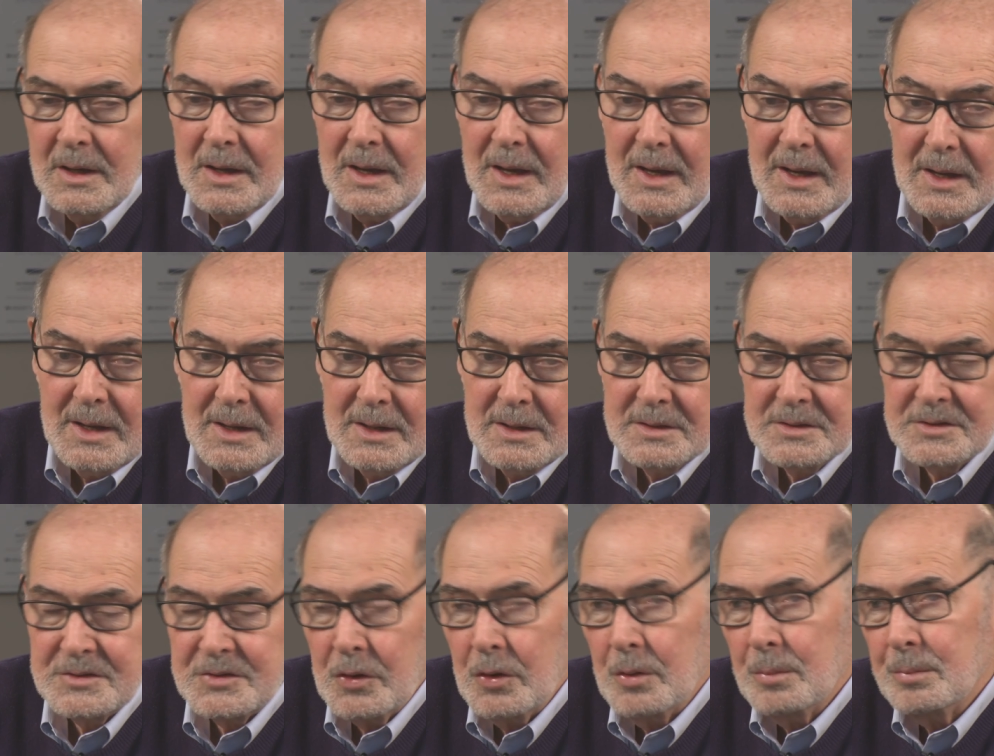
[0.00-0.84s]
And
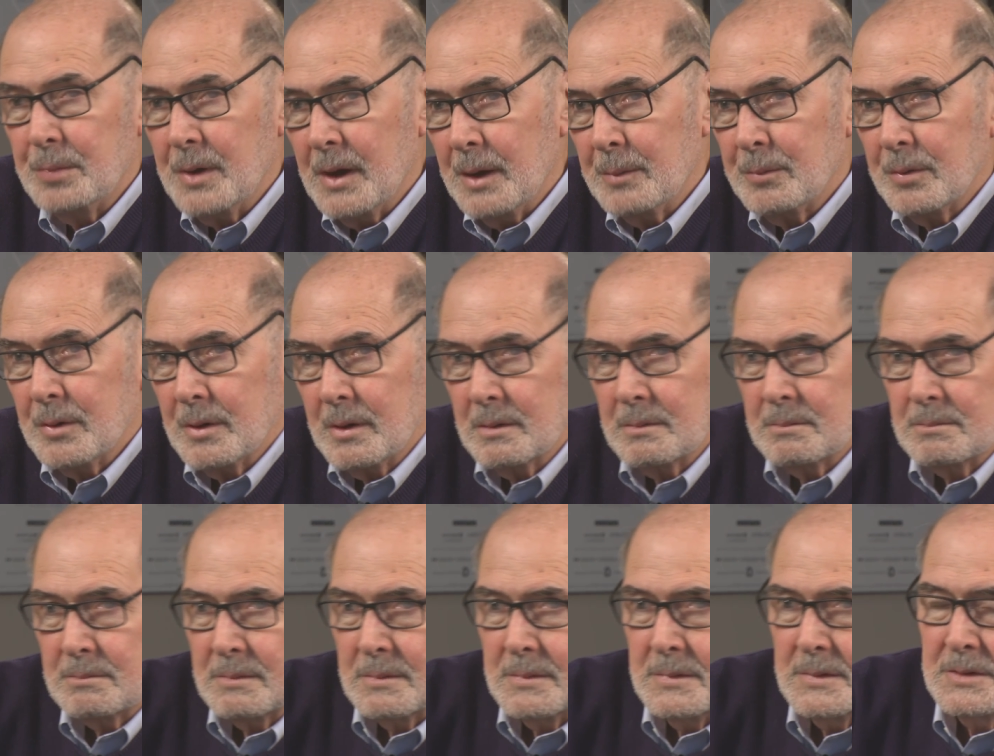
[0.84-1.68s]
Soulpepper
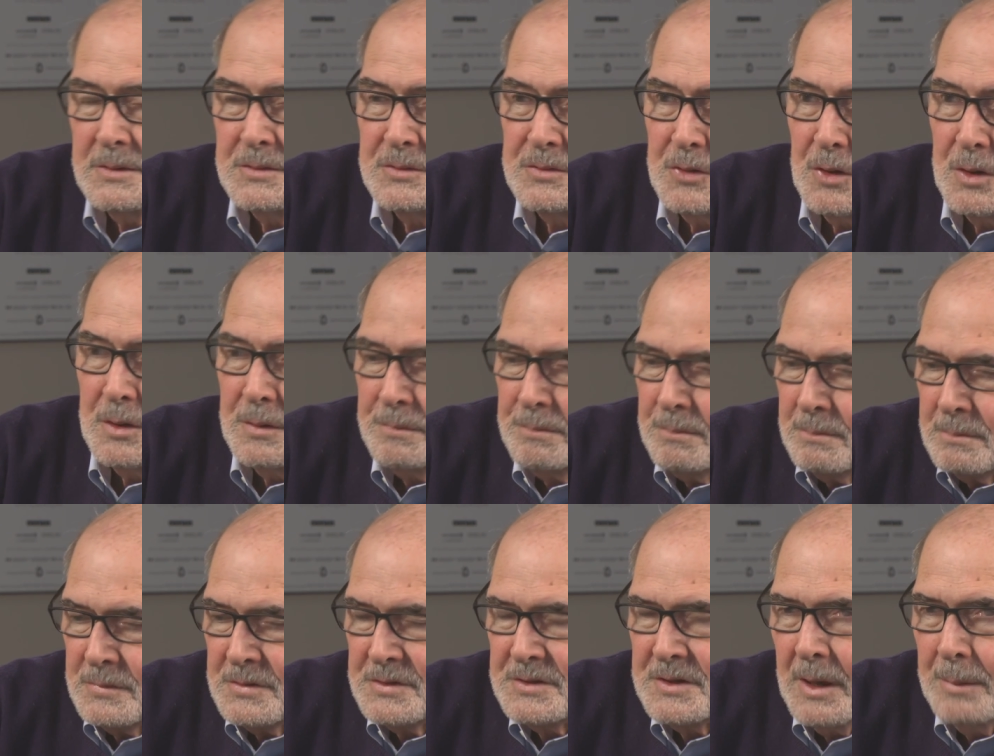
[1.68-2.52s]
sort of
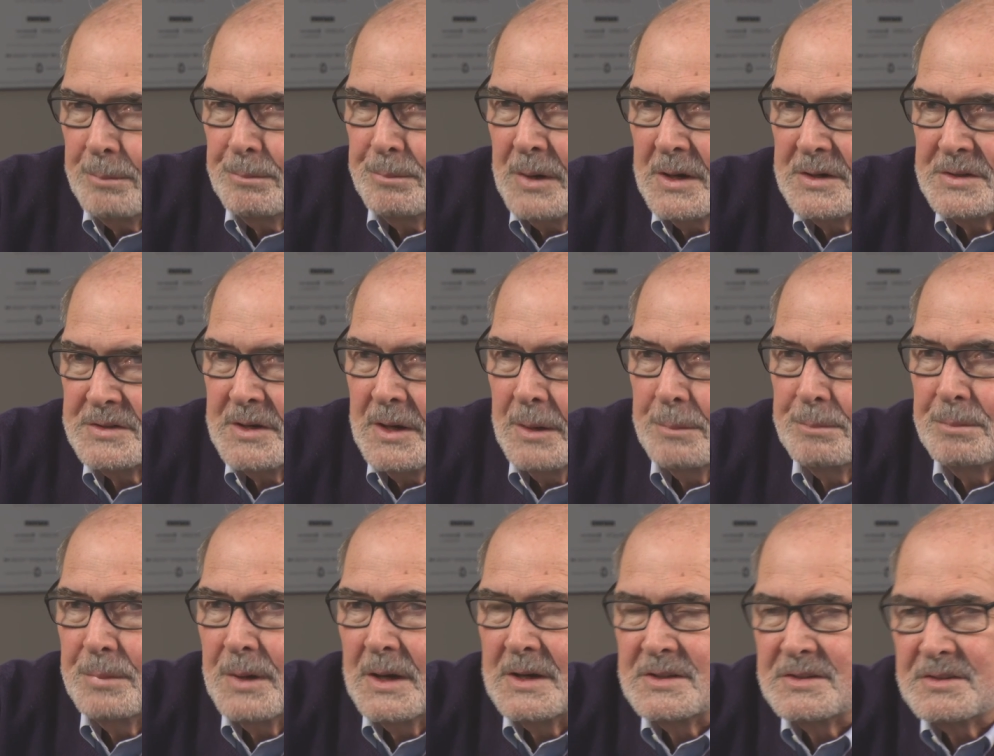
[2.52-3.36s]
step by
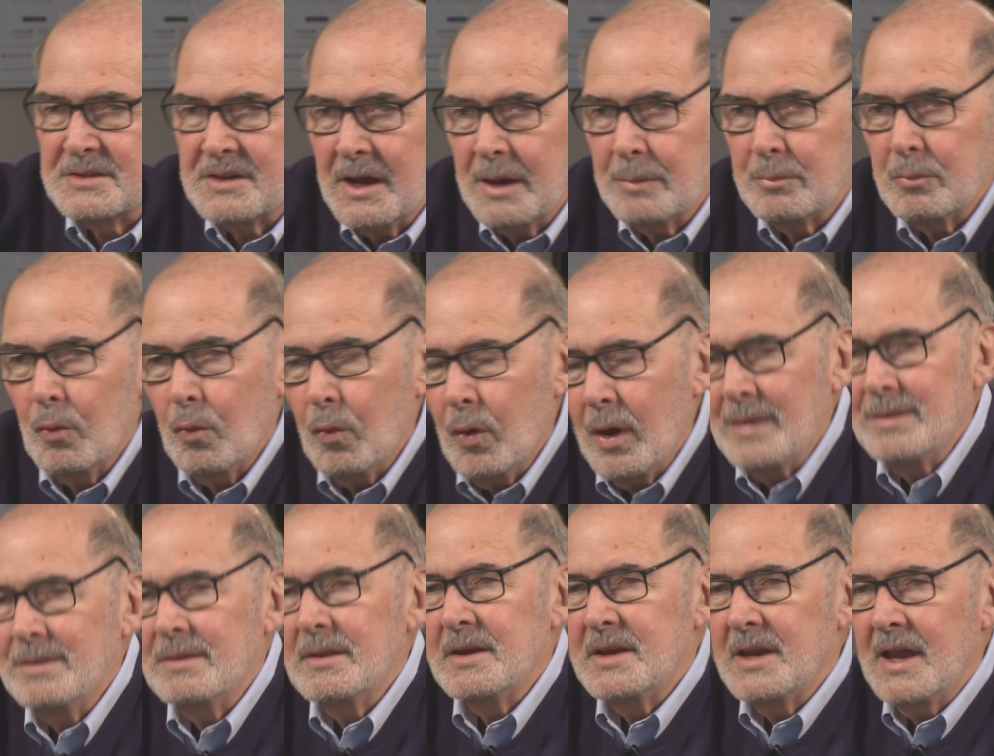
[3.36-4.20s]
step by step
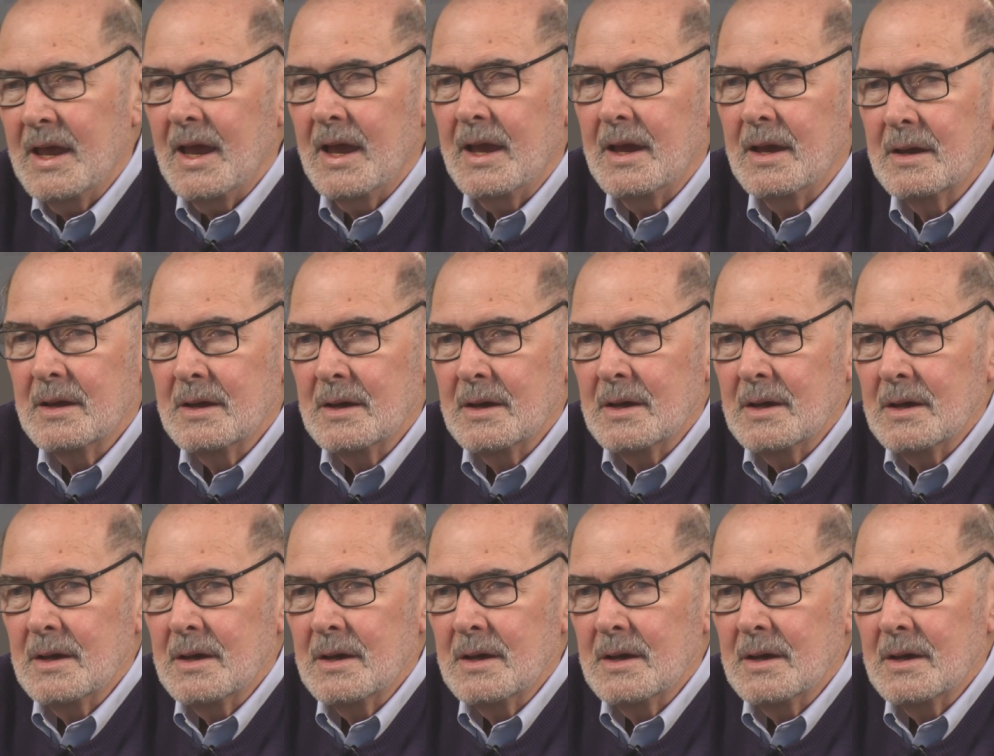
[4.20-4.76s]
won the day